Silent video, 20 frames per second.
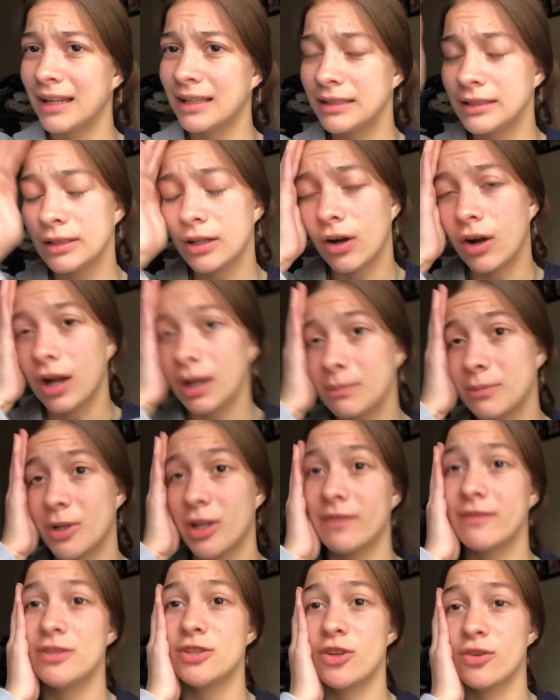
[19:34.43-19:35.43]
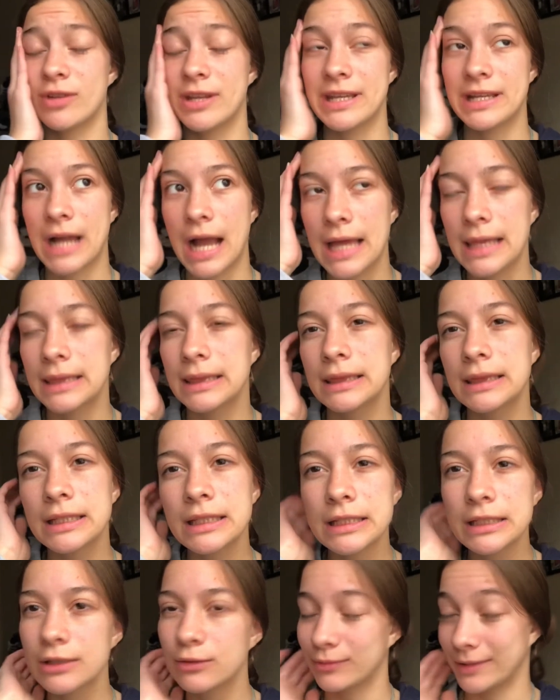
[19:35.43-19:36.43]
Y'all, I'm not even joking. I
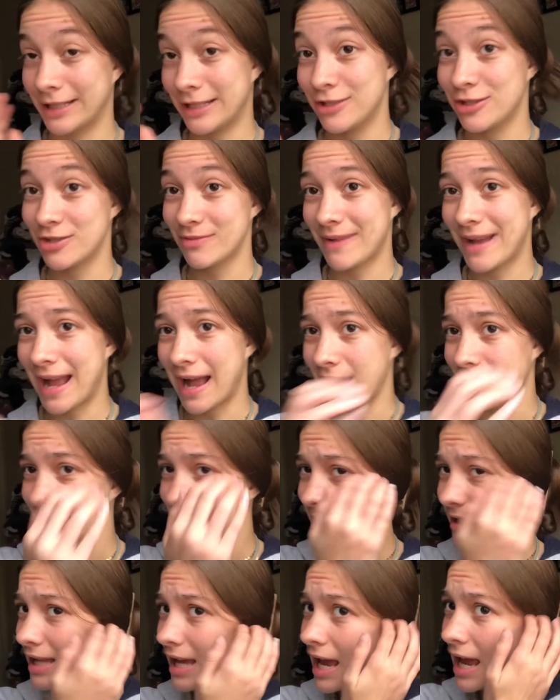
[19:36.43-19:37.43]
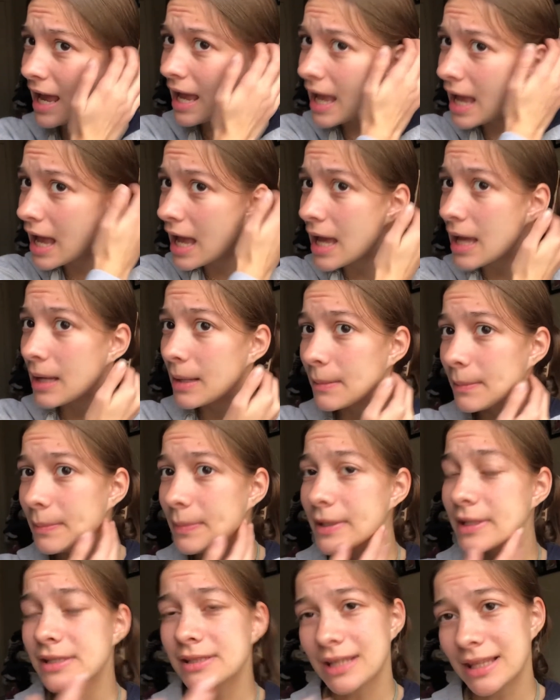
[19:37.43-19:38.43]
literally ran into my house
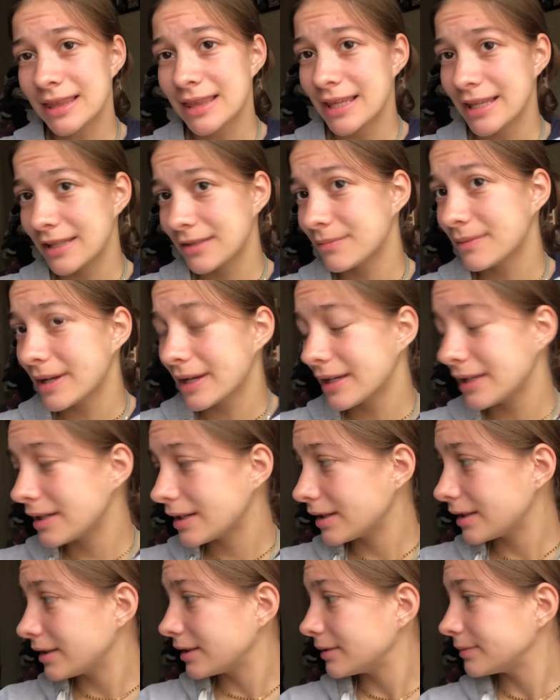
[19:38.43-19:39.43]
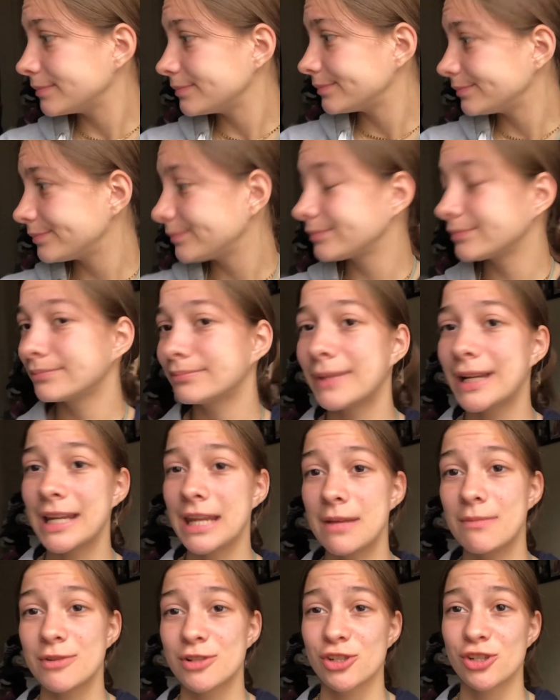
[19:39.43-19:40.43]
because I think my, um, my
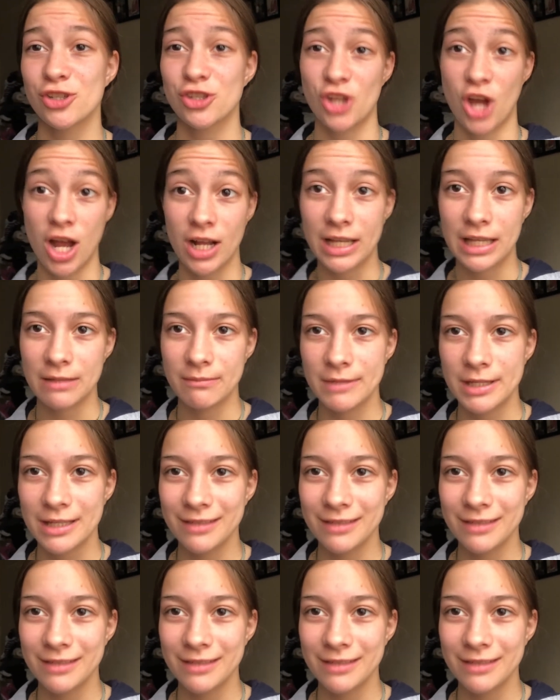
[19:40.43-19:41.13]
neighbors are stalking me.